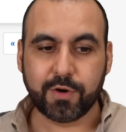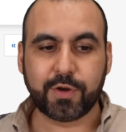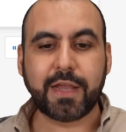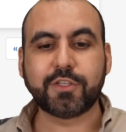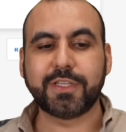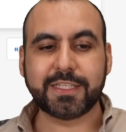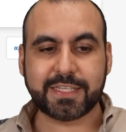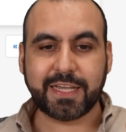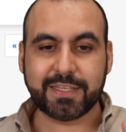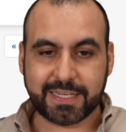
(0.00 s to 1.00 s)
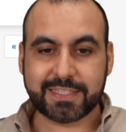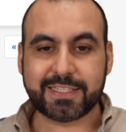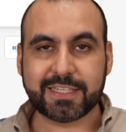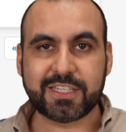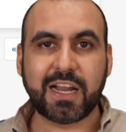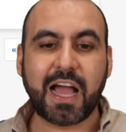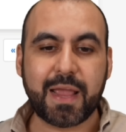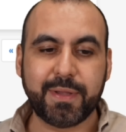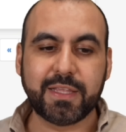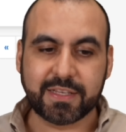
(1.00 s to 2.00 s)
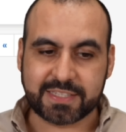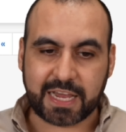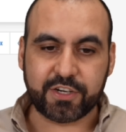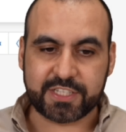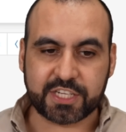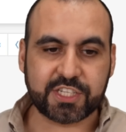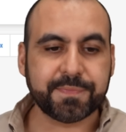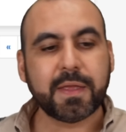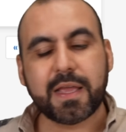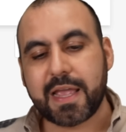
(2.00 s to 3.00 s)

Okay, so in this, this section, I'm in the designer section.